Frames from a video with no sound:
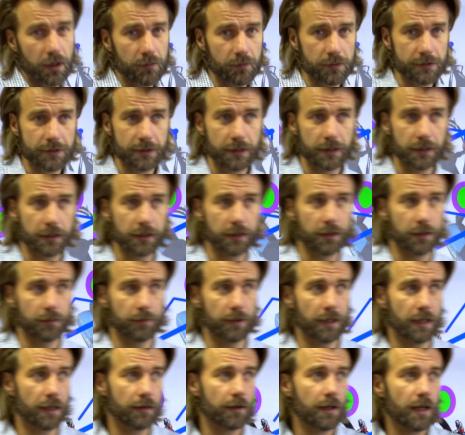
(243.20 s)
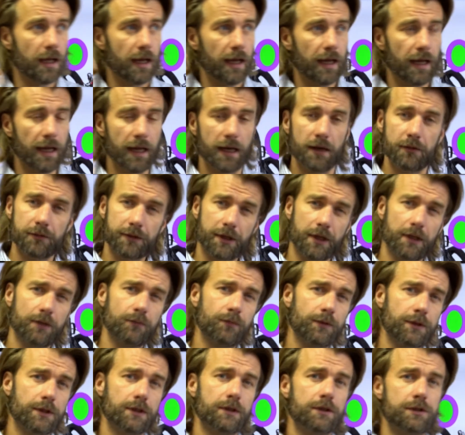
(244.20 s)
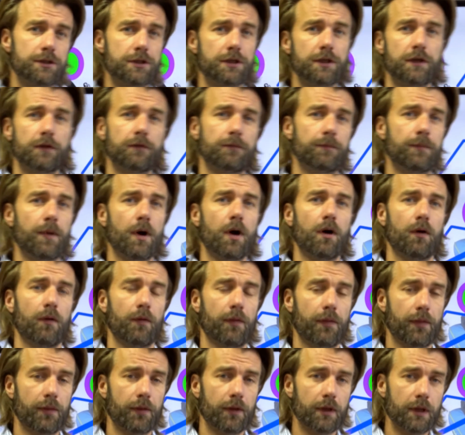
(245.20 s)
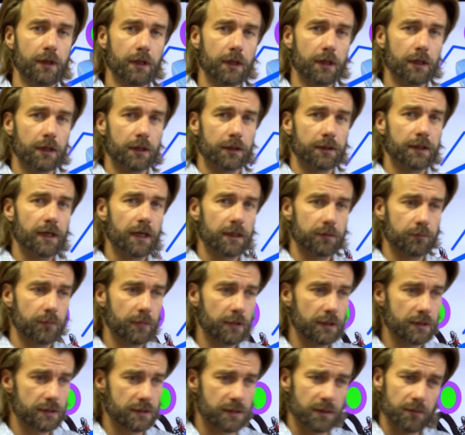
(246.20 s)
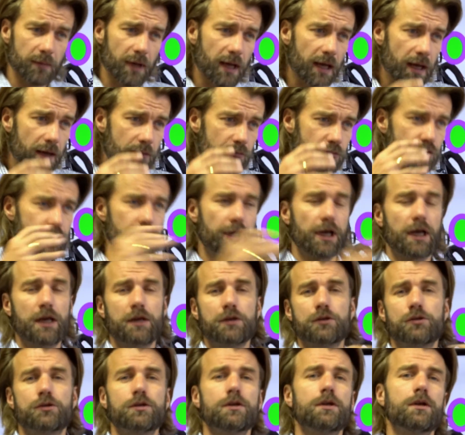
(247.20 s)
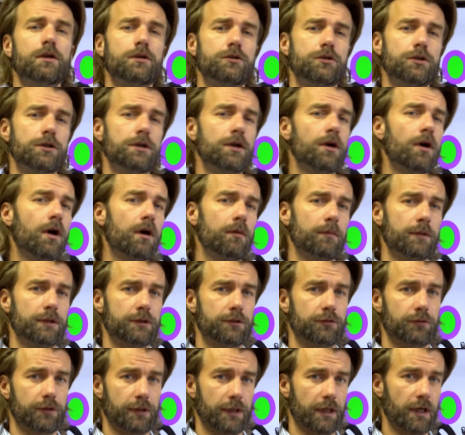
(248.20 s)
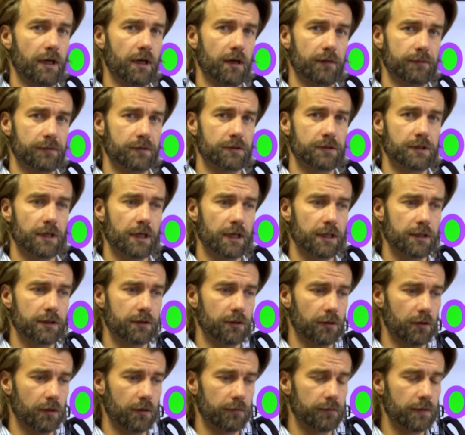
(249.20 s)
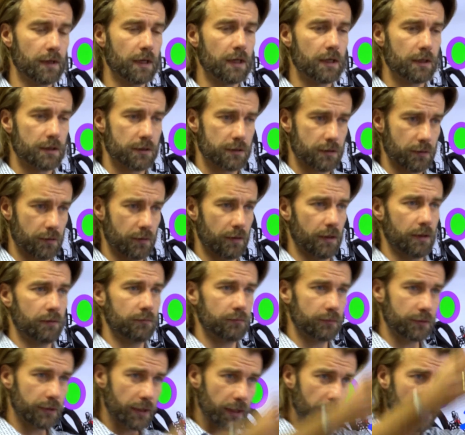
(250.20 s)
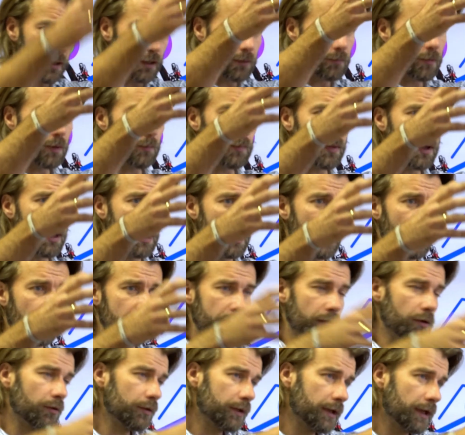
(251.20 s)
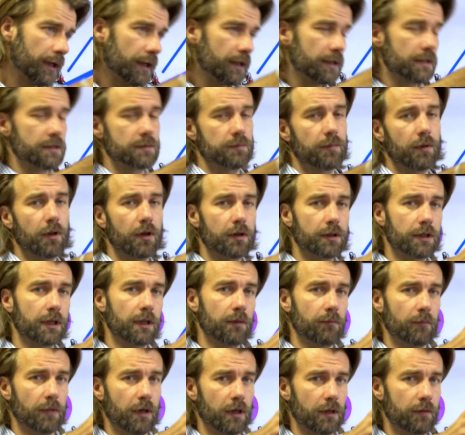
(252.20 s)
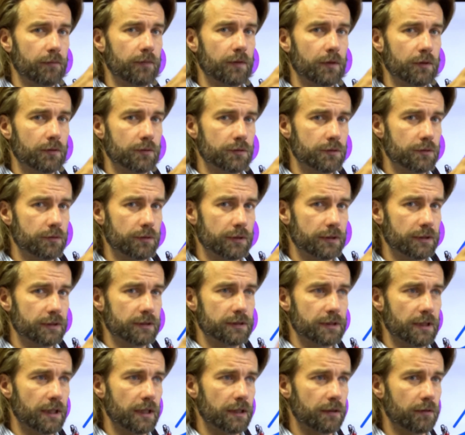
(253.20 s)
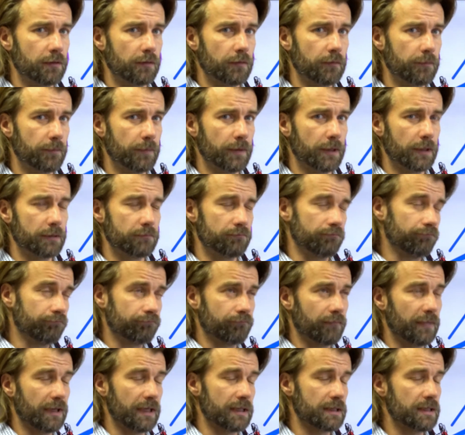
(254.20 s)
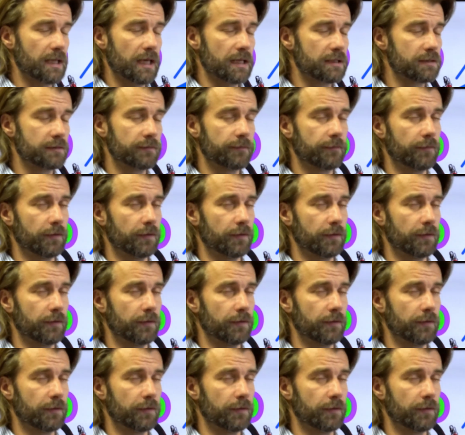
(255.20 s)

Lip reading: I was thinking about. How can we achieve both? That means somehow change the geometry after takeoff. So I would get him up high. Okay, he's blocking my view during the takeoff, but that's